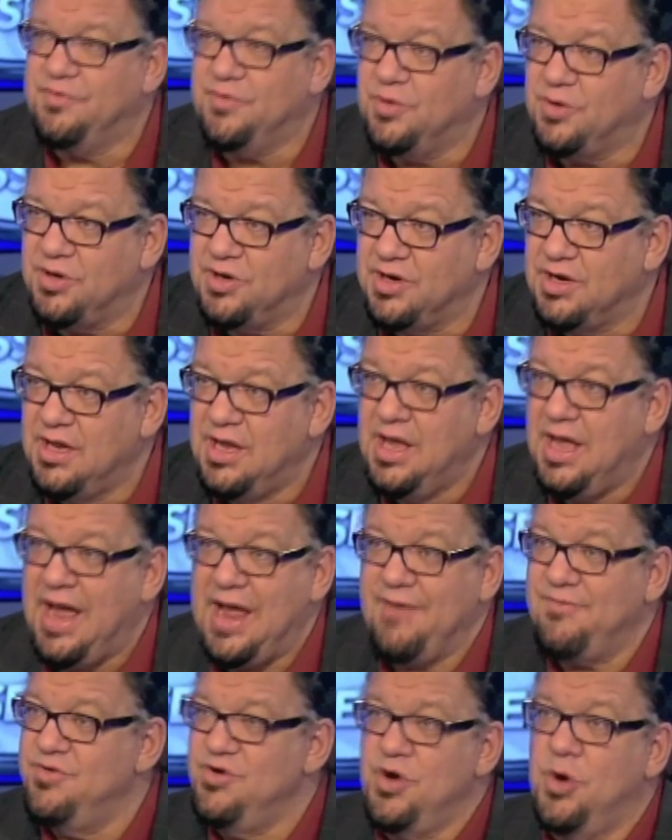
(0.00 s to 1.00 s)
for,
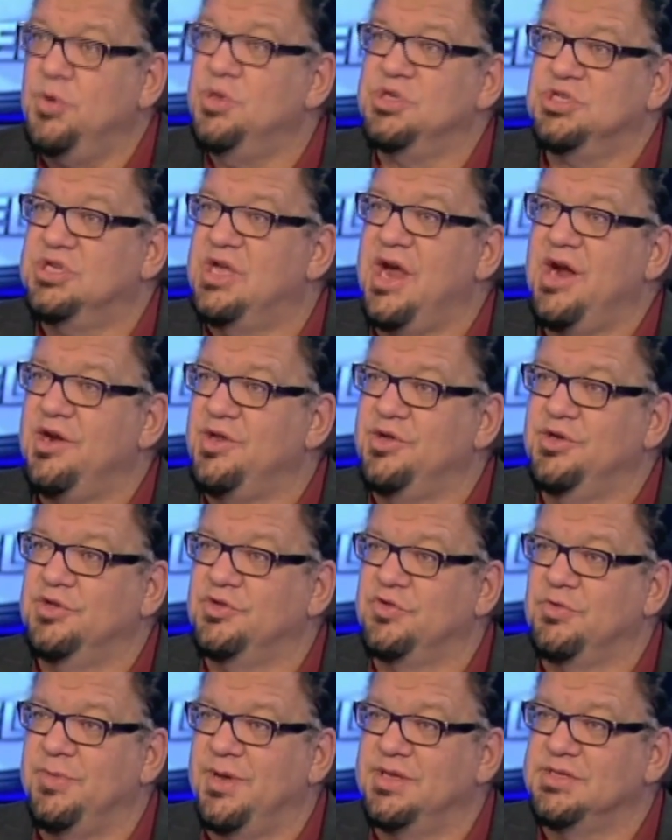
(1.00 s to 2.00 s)
I have no desire to
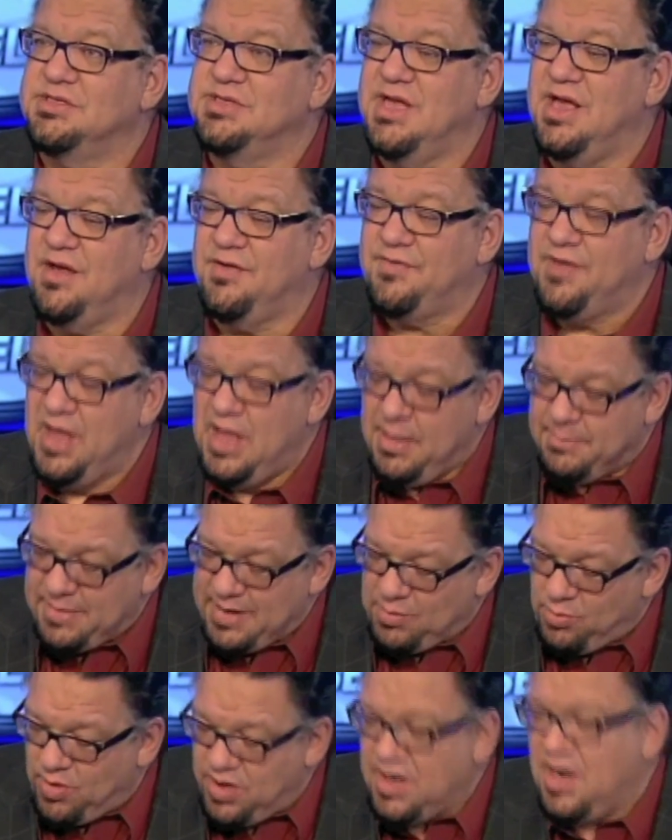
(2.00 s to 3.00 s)
use for myself,
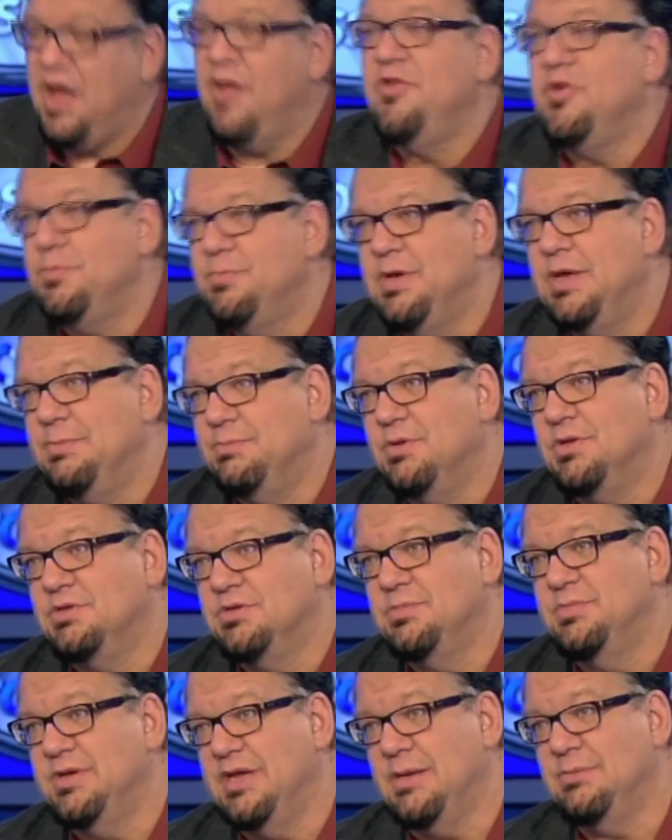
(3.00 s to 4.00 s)
but I want other
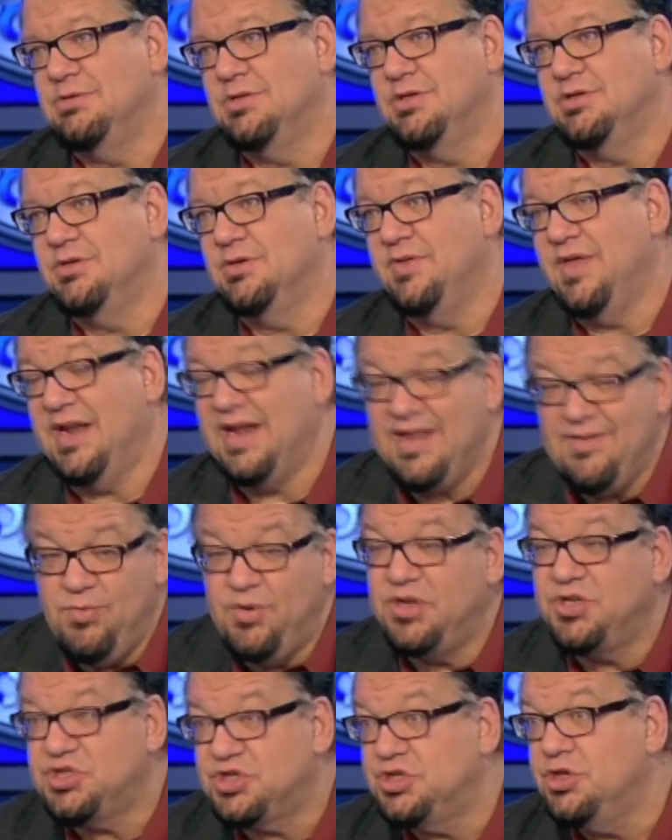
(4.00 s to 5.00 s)
people to be able to do that,
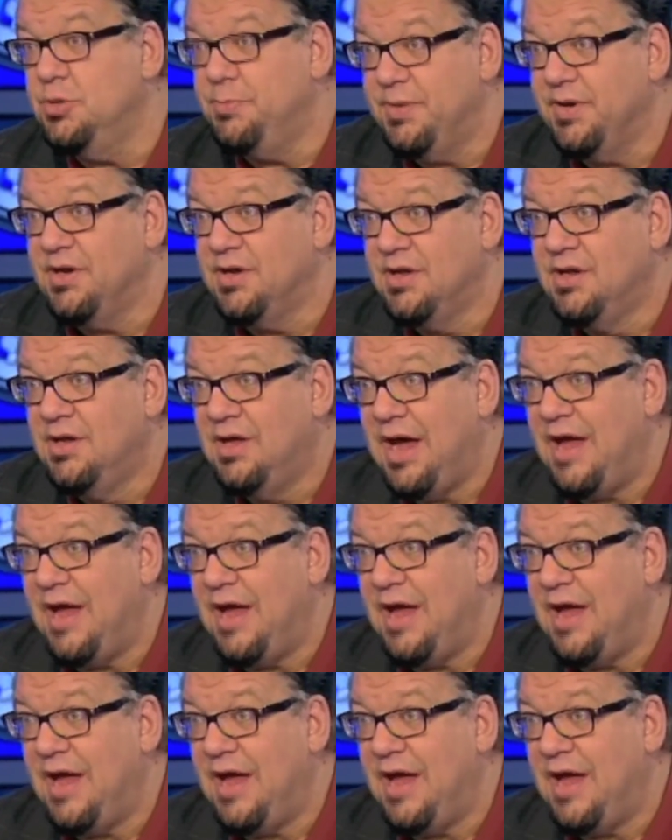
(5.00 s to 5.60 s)
even when it's stupid.